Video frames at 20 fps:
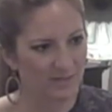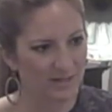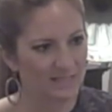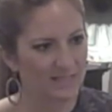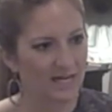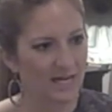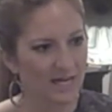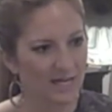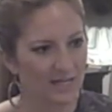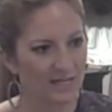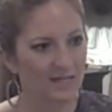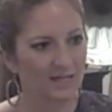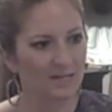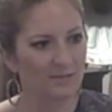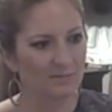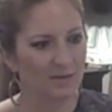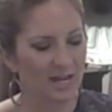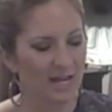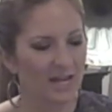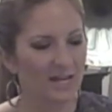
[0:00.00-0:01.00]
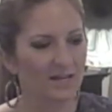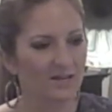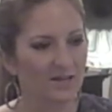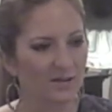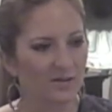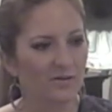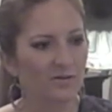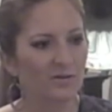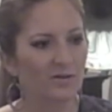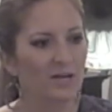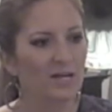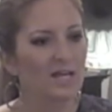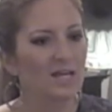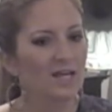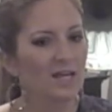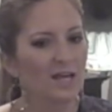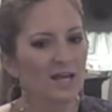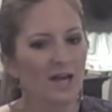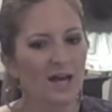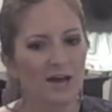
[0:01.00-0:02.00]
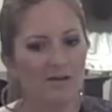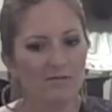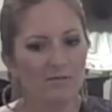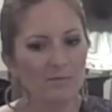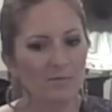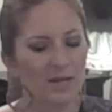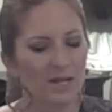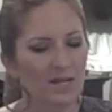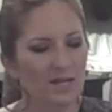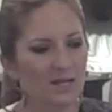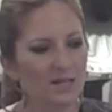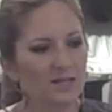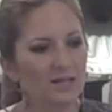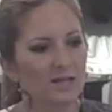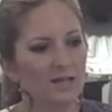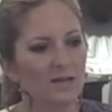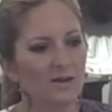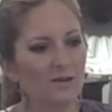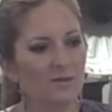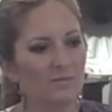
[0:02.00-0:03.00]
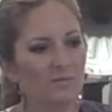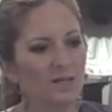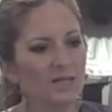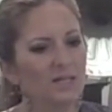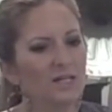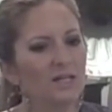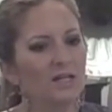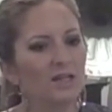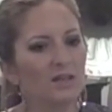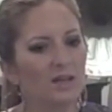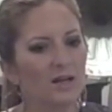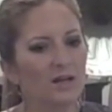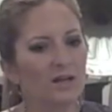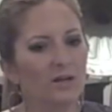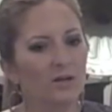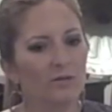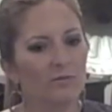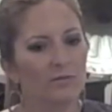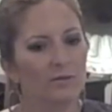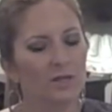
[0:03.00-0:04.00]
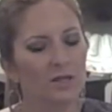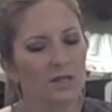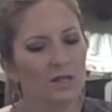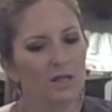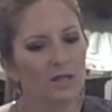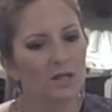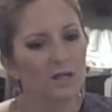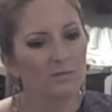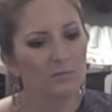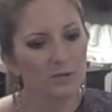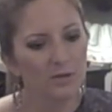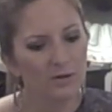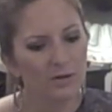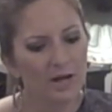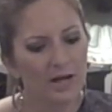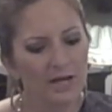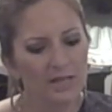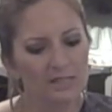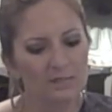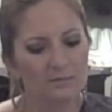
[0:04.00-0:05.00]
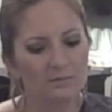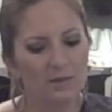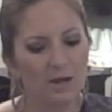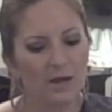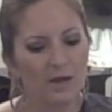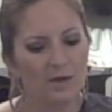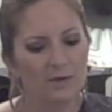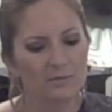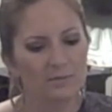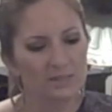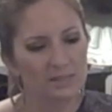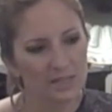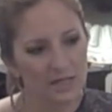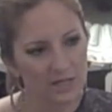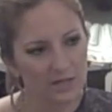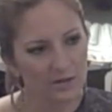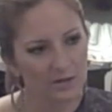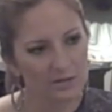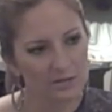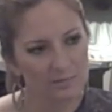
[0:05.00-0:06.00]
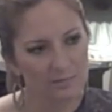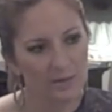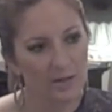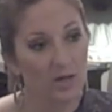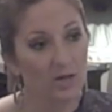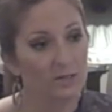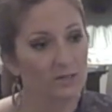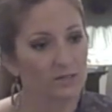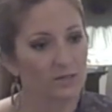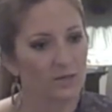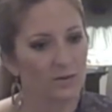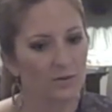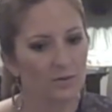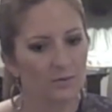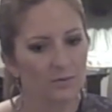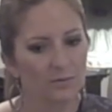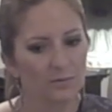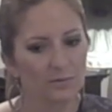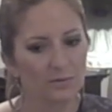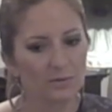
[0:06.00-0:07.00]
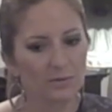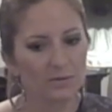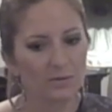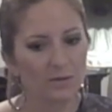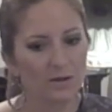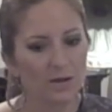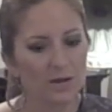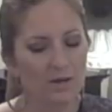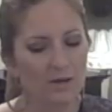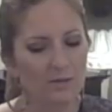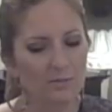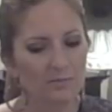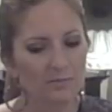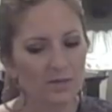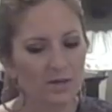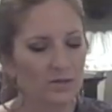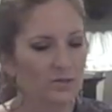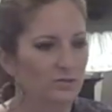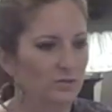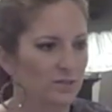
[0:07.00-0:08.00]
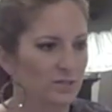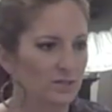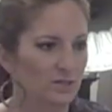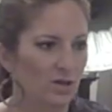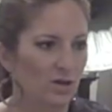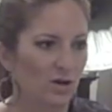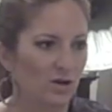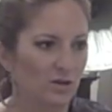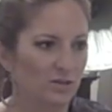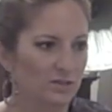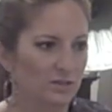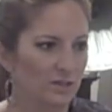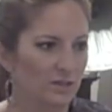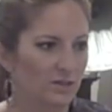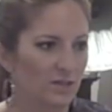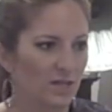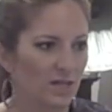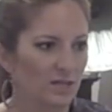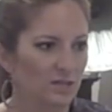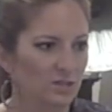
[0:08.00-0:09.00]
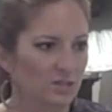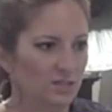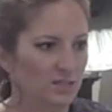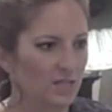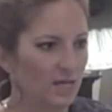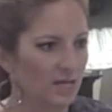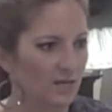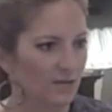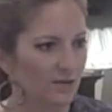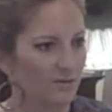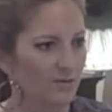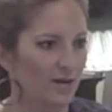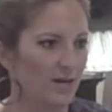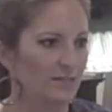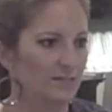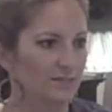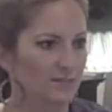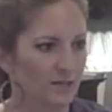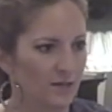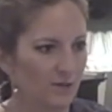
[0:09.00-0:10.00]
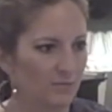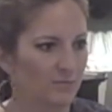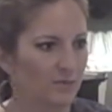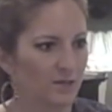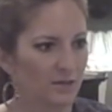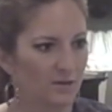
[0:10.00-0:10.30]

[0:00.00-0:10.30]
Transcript: My dad and my aunt and uncle have a band, and they did a lot of bluegrass standards, but also country songs that they just kind of grassed up.